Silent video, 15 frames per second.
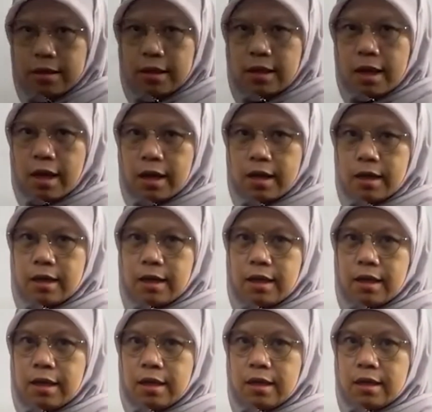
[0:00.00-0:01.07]
did
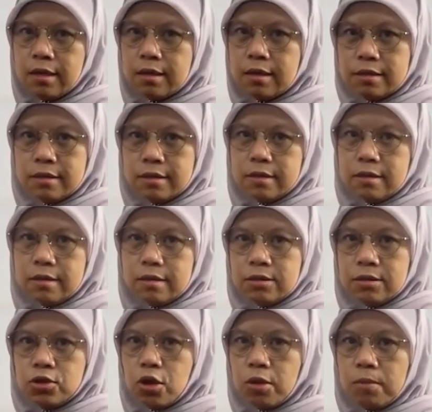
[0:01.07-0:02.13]
I
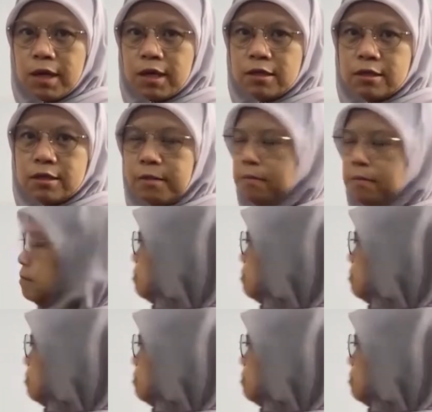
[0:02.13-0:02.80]
stop last time?